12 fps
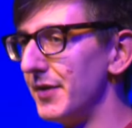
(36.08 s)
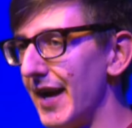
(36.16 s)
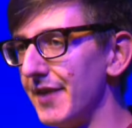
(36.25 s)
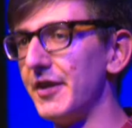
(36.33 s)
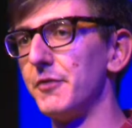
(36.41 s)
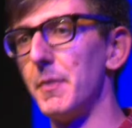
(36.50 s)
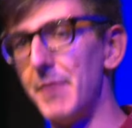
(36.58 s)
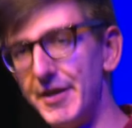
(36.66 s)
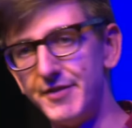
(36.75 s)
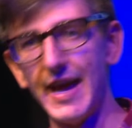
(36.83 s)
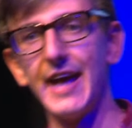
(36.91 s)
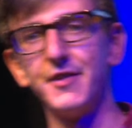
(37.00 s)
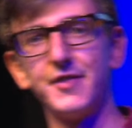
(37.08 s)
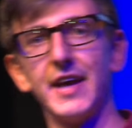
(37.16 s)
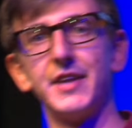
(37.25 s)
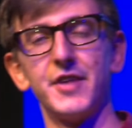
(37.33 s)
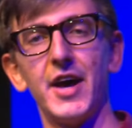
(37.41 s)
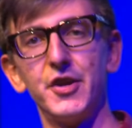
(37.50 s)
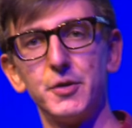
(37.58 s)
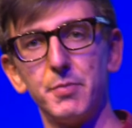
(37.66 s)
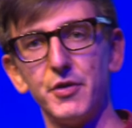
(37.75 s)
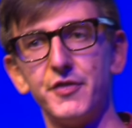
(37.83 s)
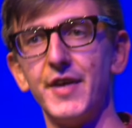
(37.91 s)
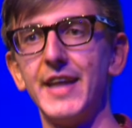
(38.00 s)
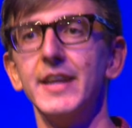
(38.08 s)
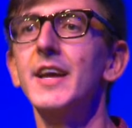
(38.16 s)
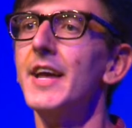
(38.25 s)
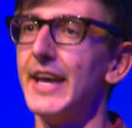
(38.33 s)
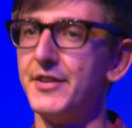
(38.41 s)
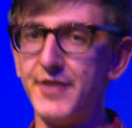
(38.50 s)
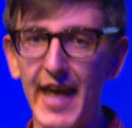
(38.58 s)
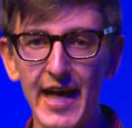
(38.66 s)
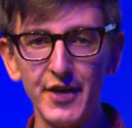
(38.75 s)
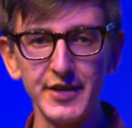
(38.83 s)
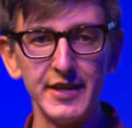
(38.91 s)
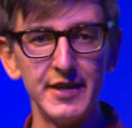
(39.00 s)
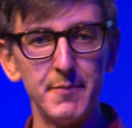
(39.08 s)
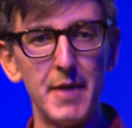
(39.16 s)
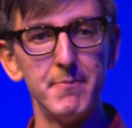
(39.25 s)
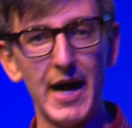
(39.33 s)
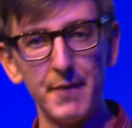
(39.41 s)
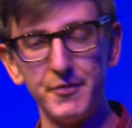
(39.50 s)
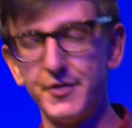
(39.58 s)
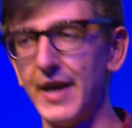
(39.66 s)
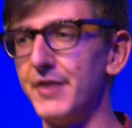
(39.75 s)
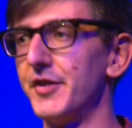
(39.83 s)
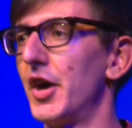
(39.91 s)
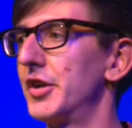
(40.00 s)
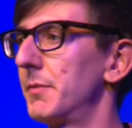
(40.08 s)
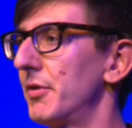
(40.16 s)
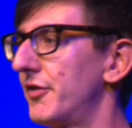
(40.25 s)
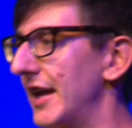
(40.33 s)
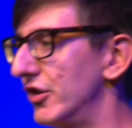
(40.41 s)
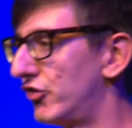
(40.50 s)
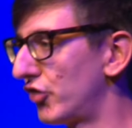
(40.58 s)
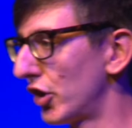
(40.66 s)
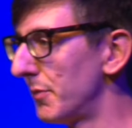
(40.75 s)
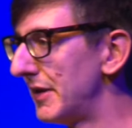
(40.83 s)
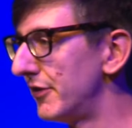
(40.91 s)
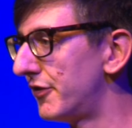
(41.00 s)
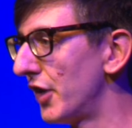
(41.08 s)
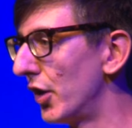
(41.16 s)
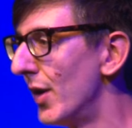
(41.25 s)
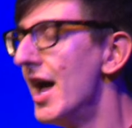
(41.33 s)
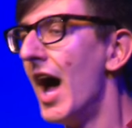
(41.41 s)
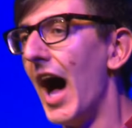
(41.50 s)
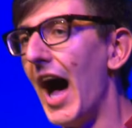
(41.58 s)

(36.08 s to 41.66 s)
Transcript: the United States, but my dad's side is 100% Italian and my mom's side is 100% German, so